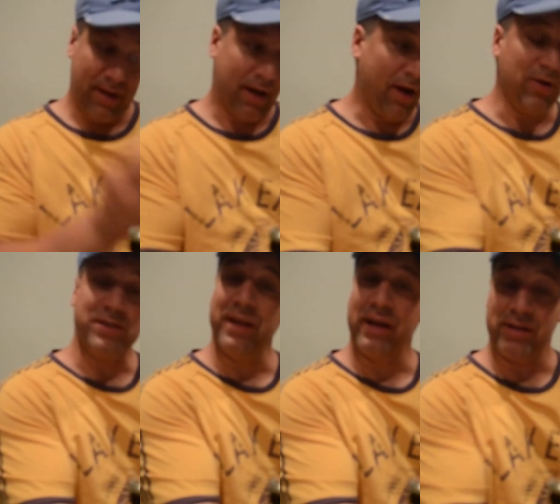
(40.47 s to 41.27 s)
I always
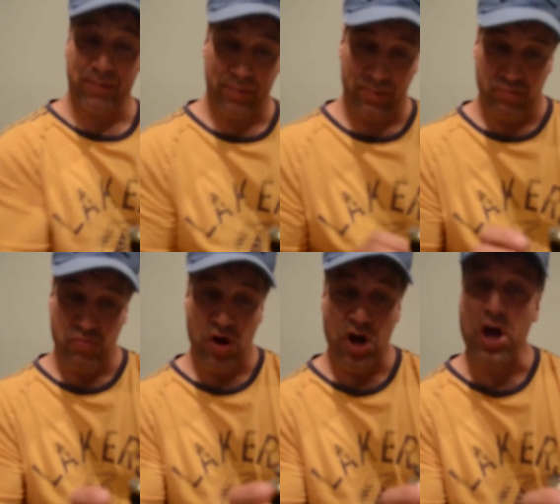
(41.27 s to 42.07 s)
think it's
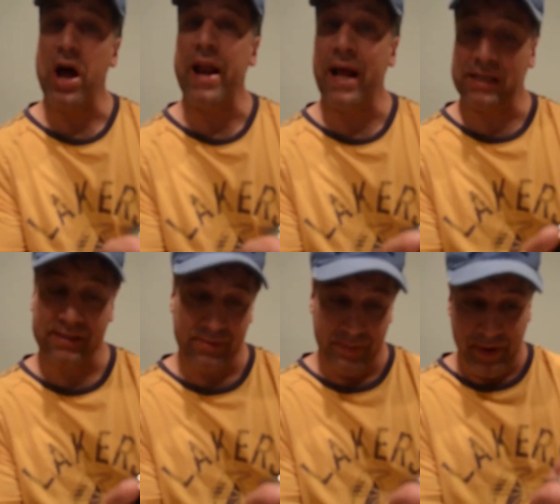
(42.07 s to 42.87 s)
an
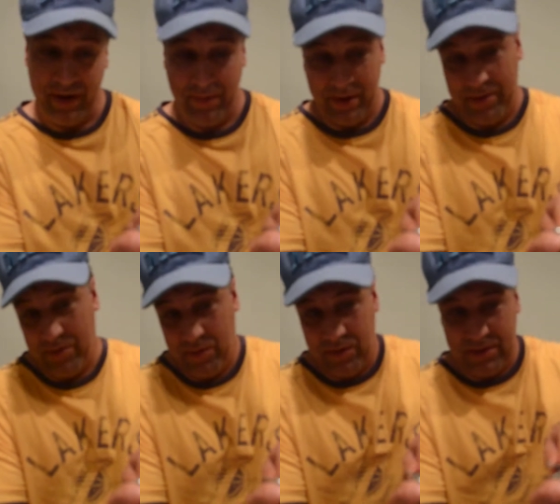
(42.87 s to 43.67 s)
excellent beer, but
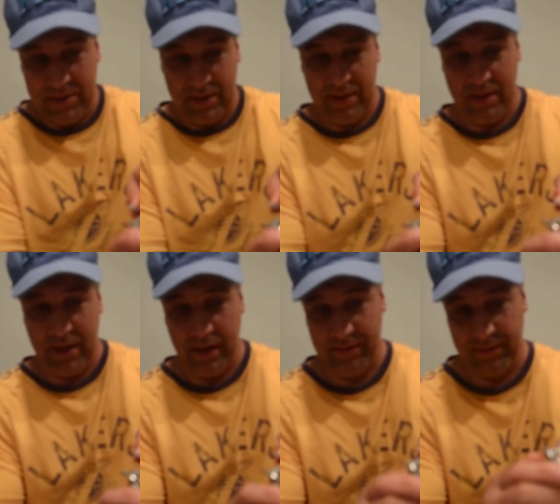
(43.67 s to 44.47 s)
let's see
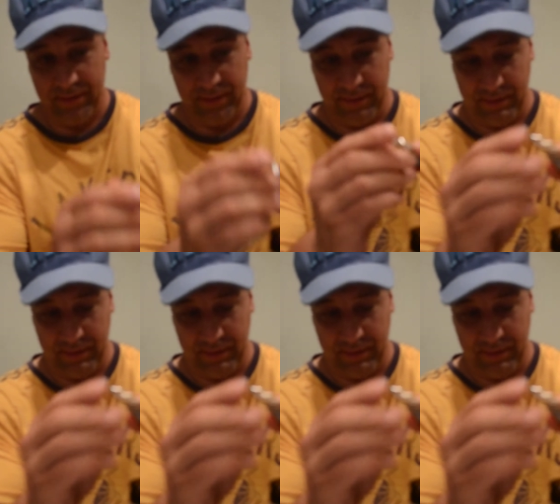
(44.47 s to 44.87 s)
tonight too.